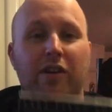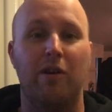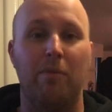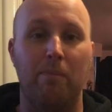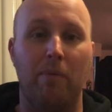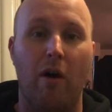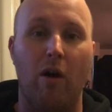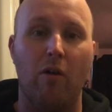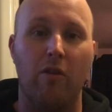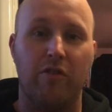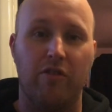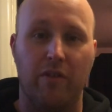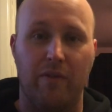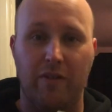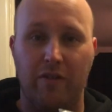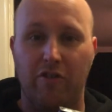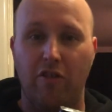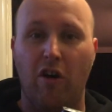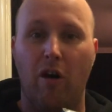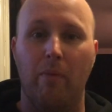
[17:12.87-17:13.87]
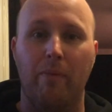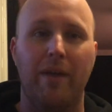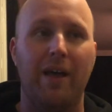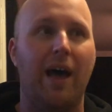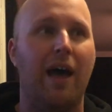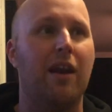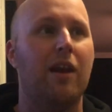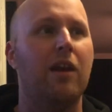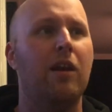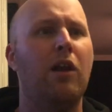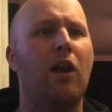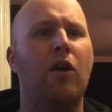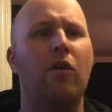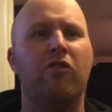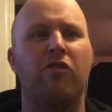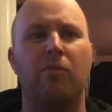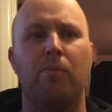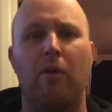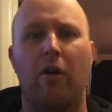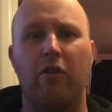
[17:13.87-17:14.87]
a box on the top. They had loads
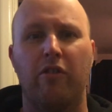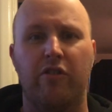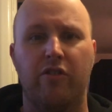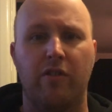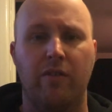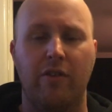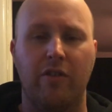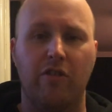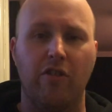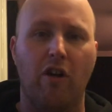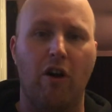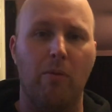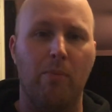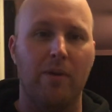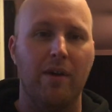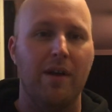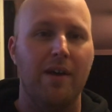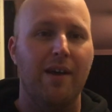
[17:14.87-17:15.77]
of boxes on the top.